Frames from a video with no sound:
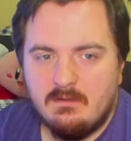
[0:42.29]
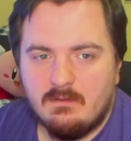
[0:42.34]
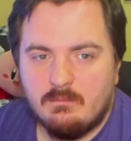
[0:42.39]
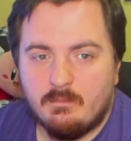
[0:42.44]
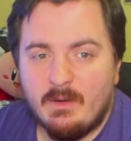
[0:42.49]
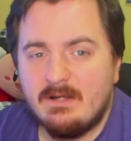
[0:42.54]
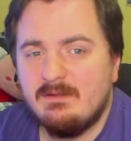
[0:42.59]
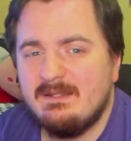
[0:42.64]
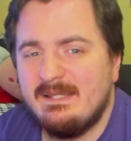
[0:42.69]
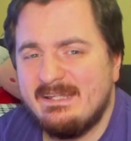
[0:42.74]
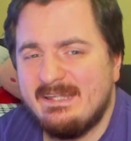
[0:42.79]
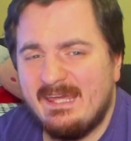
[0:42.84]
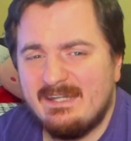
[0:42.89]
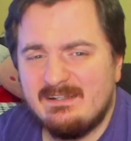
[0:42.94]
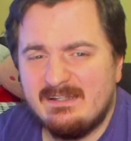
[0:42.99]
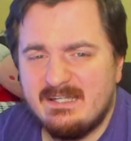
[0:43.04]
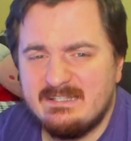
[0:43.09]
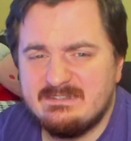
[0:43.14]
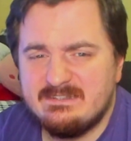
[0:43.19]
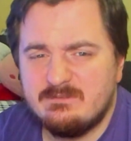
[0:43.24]
Why do I like
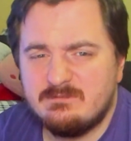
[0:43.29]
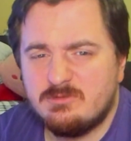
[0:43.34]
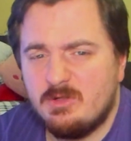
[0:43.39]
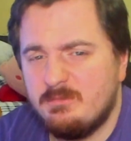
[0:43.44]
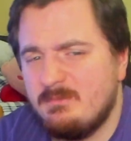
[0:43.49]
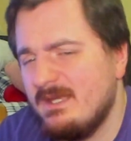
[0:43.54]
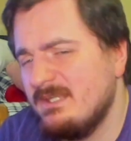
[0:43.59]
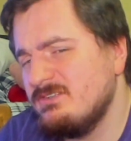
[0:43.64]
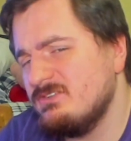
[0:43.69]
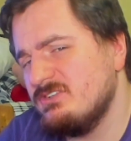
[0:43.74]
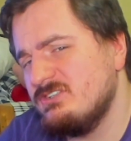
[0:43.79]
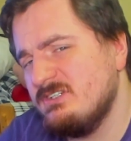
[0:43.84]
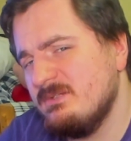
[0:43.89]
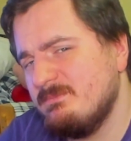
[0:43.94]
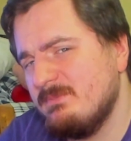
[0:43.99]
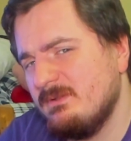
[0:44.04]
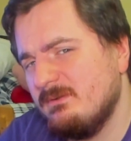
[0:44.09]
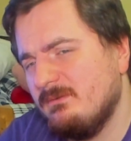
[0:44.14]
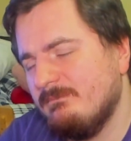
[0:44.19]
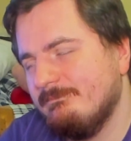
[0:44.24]
analyzing romance or
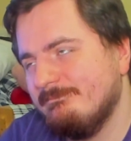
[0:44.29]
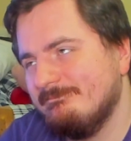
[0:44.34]
shipping?